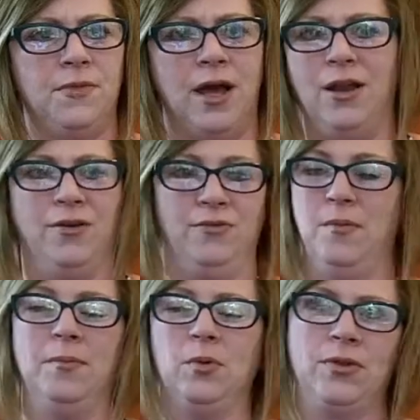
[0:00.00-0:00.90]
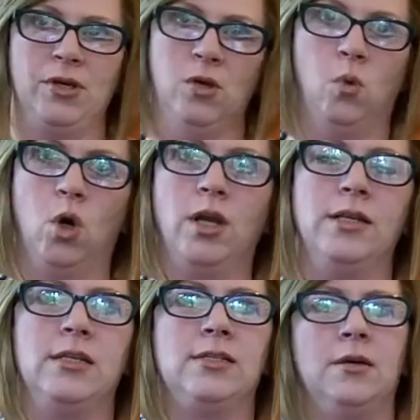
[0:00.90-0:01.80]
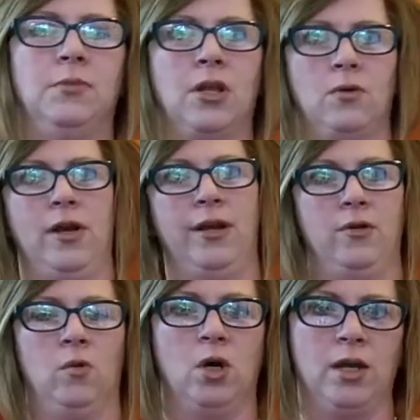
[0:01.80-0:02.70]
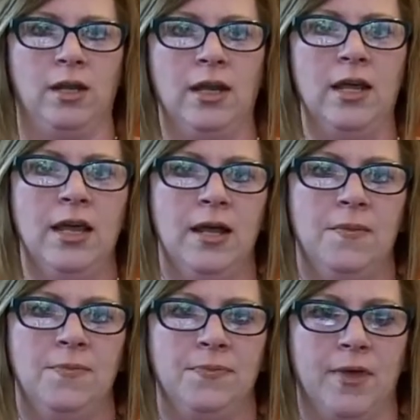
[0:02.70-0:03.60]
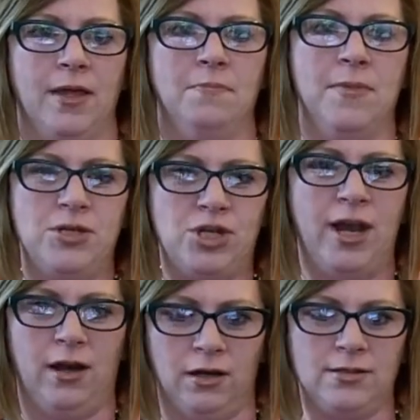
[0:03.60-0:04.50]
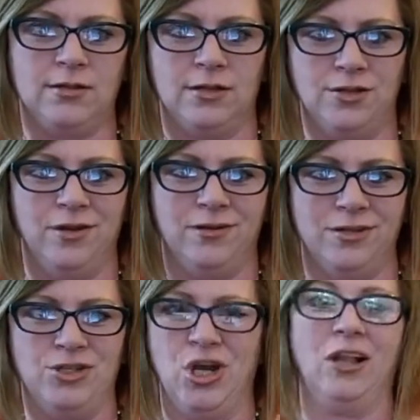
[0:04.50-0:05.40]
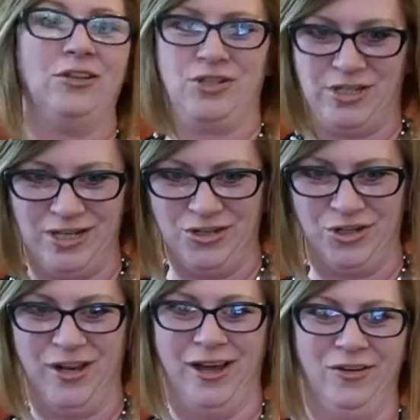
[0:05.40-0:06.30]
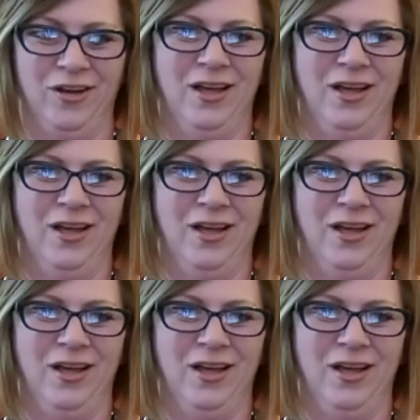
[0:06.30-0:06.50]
I don't even remember what the award is. It's some literary award, and Mitch Harris is a geology teacher now.